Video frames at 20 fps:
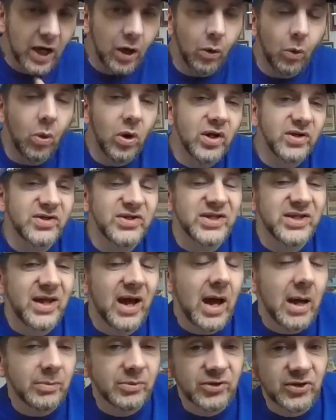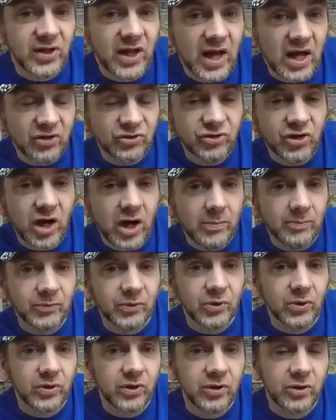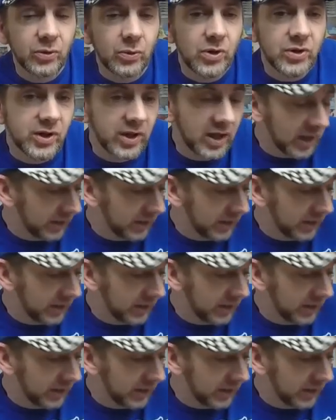out One Stop Slot Shop. They're another one that